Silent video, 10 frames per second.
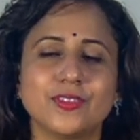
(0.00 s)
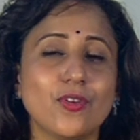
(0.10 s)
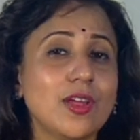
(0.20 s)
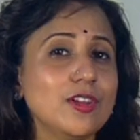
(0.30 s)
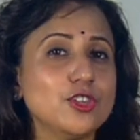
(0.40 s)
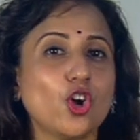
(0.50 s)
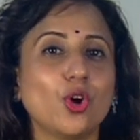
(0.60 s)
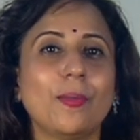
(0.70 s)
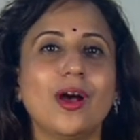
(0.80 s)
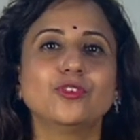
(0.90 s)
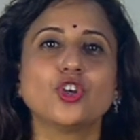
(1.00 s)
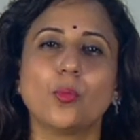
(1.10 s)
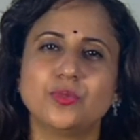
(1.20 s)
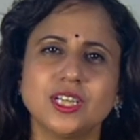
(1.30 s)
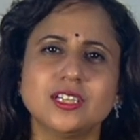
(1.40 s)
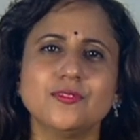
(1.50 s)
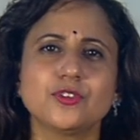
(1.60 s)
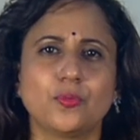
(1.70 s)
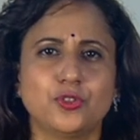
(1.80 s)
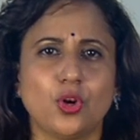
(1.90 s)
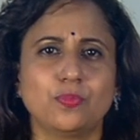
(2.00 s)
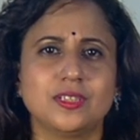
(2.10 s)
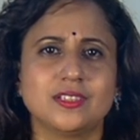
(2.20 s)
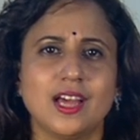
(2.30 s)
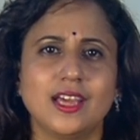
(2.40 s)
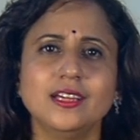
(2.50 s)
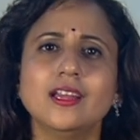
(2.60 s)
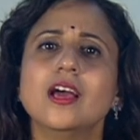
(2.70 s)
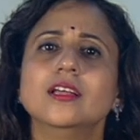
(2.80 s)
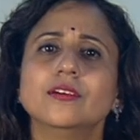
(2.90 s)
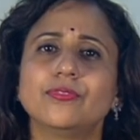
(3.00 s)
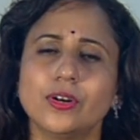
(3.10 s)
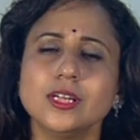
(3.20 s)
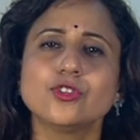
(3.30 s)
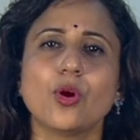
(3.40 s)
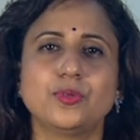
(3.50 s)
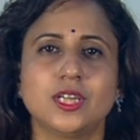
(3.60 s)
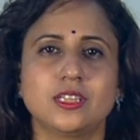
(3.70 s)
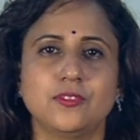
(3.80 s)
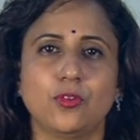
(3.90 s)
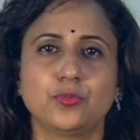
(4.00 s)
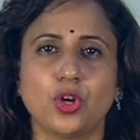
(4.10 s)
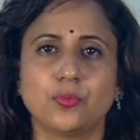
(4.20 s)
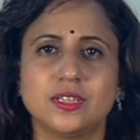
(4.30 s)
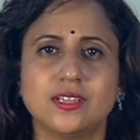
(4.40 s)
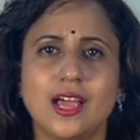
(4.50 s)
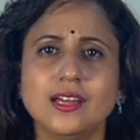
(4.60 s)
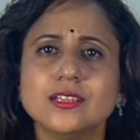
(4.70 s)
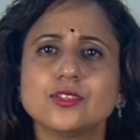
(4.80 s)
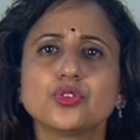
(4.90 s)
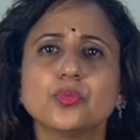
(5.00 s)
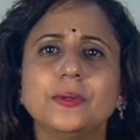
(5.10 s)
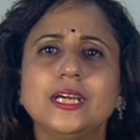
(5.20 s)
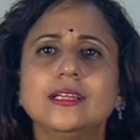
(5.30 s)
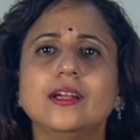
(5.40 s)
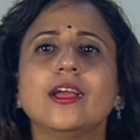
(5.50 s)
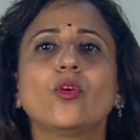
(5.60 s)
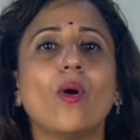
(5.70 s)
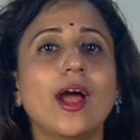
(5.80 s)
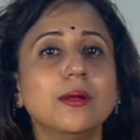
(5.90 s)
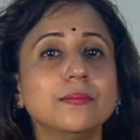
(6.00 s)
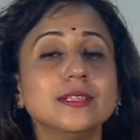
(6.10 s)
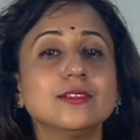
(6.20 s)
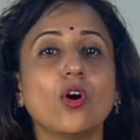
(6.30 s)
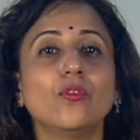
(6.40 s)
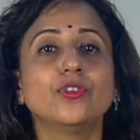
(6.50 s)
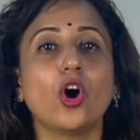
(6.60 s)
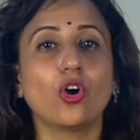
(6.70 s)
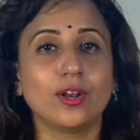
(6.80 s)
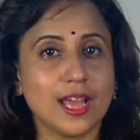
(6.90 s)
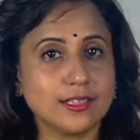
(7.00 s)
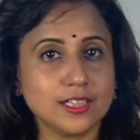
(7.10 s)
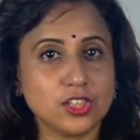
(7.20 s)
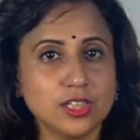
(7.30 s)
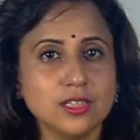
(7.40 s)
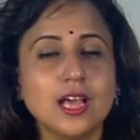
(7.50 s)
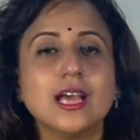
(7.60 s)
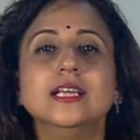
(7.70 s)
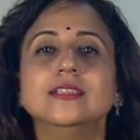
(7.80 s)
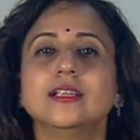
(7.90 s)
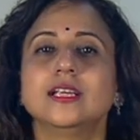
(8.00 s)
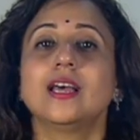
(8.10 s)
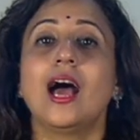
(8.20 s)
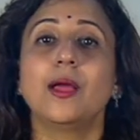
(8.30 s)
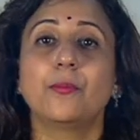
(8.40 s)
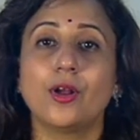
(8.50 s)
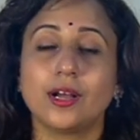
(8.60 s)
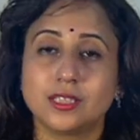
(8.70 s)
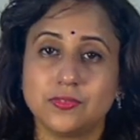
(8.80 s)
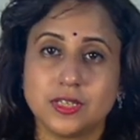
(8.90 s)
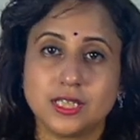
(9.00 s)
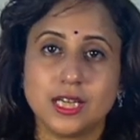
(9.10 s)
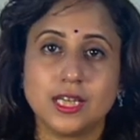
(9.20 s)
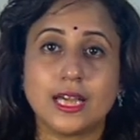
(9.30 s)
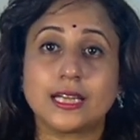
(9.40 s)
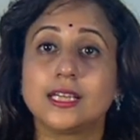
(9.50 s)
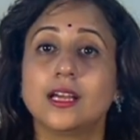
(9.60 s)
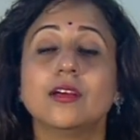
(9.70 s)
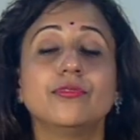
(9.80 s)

When we talk about objectives of job design, the first objective of job design is to meet the requirements of the organization such as high productivity, technical